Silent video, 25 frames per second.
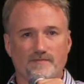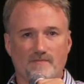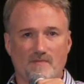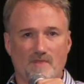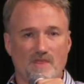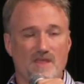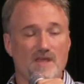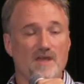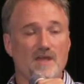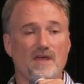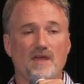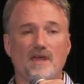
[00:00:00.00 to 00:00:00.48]

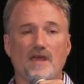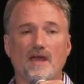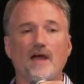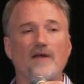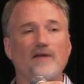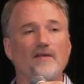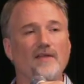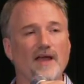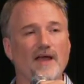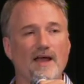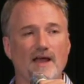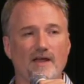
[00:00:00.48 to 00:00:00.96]
thinking
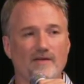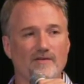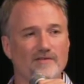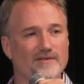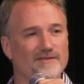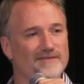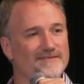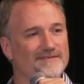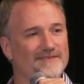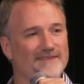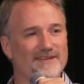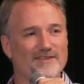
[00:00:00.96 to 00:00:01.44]
out loud.
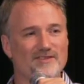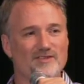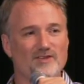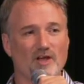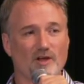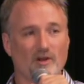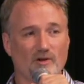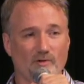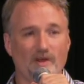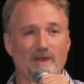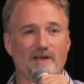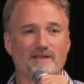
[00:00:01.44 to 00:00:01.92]
It's
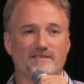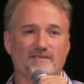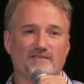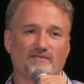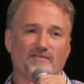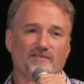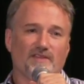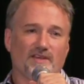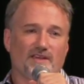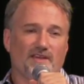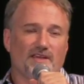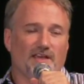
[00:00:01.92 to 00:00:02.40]
aggressive
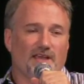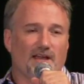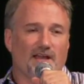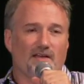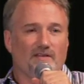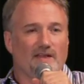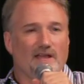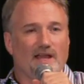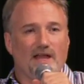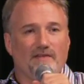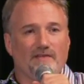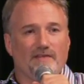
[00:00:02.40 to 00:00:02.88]
thinking
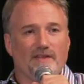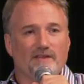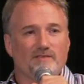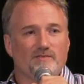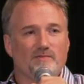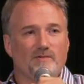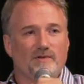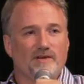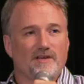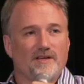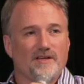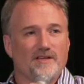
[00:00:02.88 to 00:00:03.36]
out loud.
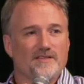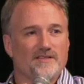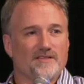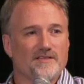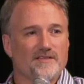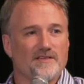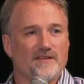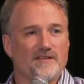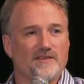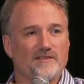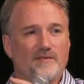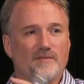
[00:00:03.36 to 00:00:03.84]
That's what it is.
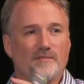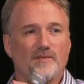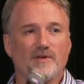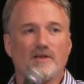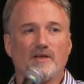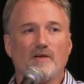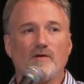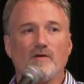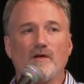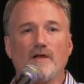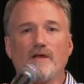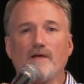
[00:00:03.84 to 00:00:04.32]
It's like somebody
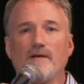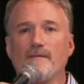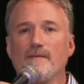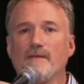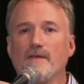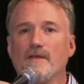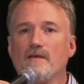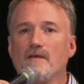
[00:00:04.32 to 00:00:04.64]
going,